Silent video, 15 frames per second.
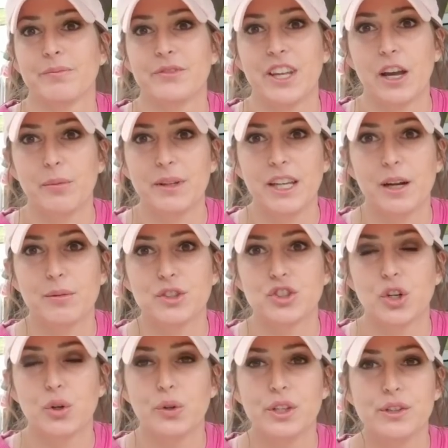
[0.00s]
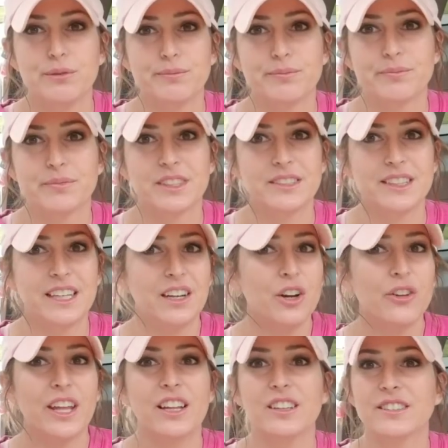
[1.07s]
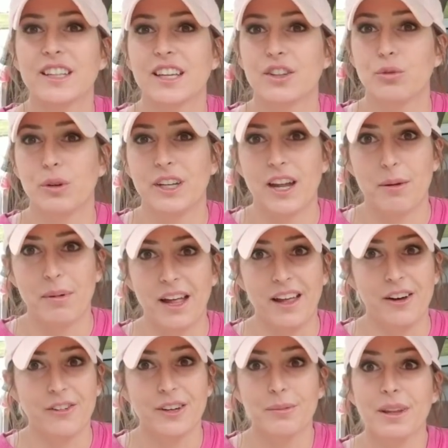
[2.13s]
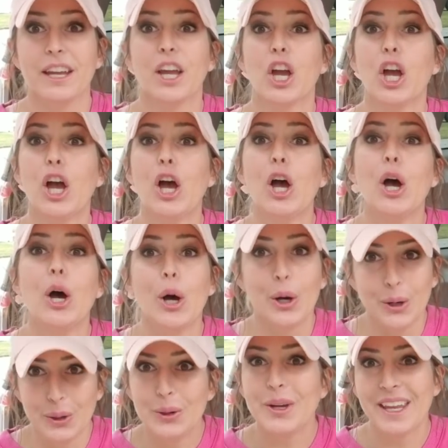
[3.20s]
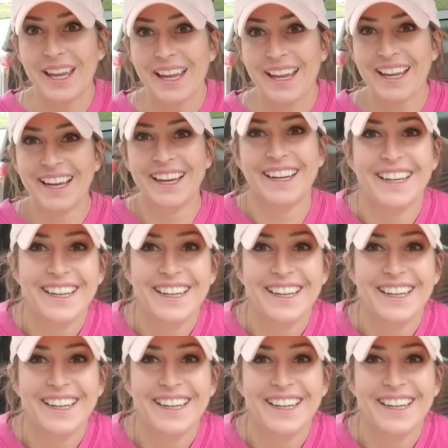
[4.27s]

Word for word: Tell me how much I owe you. He said, oh, that looks like a $20 pile. I'm like, okay.